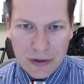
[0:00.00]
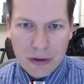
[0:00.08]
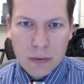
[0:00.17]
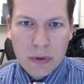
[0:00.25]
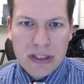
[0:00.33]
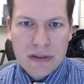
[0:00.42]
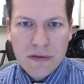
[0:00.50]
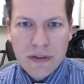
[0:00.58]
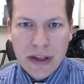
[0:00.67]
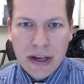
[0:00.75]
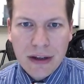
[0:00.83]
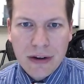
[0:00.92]
And the reason for
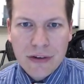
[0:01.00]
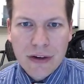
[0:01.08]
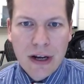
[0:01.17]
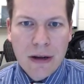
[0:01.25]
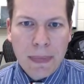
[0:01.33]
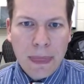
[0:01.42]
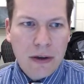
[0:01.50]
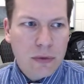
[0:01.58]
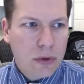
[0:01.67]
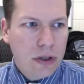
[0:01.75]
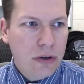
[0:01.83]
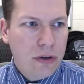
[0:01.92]
that is, is
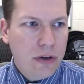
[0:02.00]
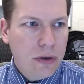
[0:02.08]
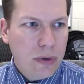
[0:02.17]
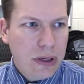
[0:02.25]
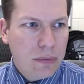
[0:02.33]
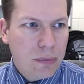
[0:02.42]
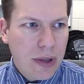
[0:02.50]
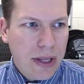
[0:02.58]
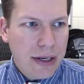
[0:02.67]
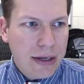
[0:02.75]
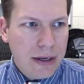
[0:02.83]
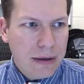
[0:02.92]
when you're doing
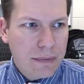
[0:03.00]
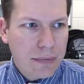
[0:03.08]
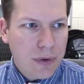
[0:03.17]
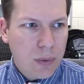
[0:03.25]
blending,